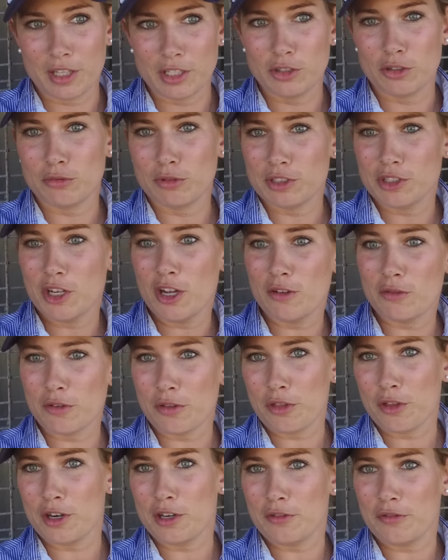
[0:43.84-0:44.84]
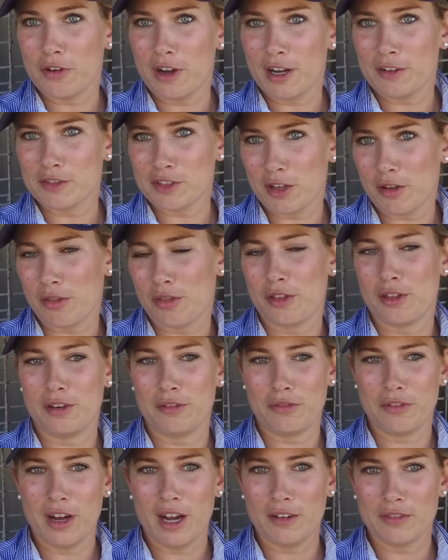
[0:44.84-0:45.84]
think the reserve was 35, so
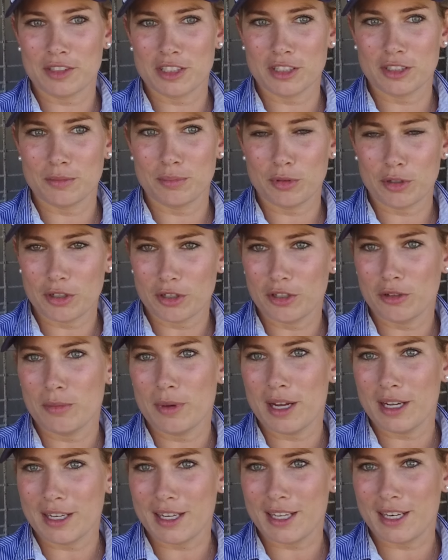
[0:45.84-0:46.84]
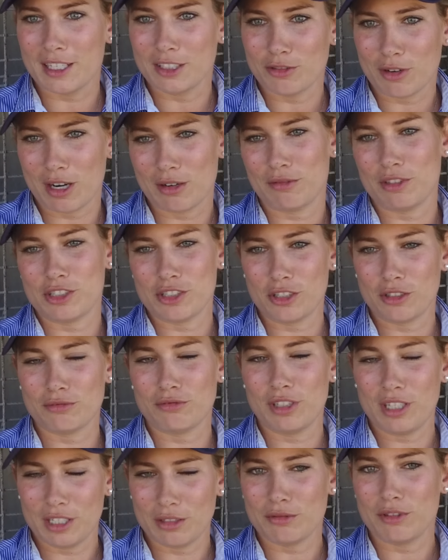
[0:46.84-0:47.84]
35, so put on the market and great result.
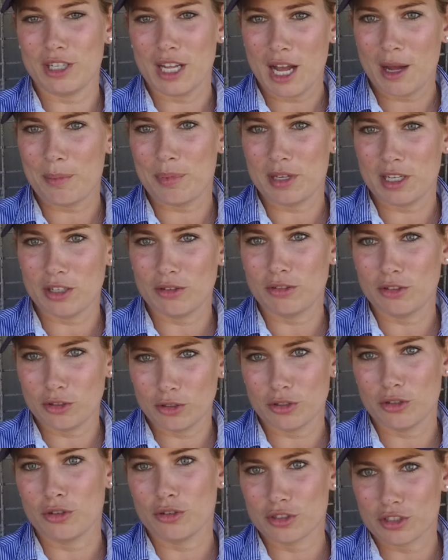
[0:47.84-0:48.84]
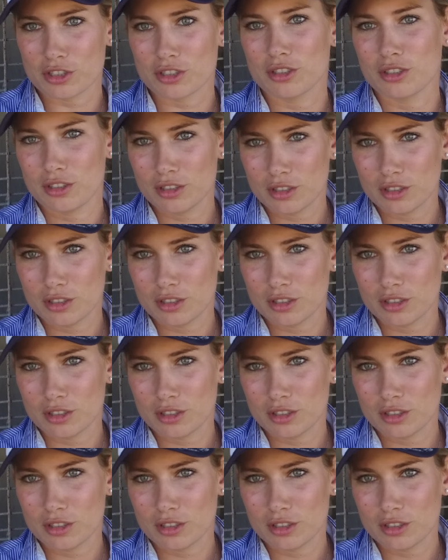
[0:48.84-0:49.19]
Really, really happy. Yeah, he had, a,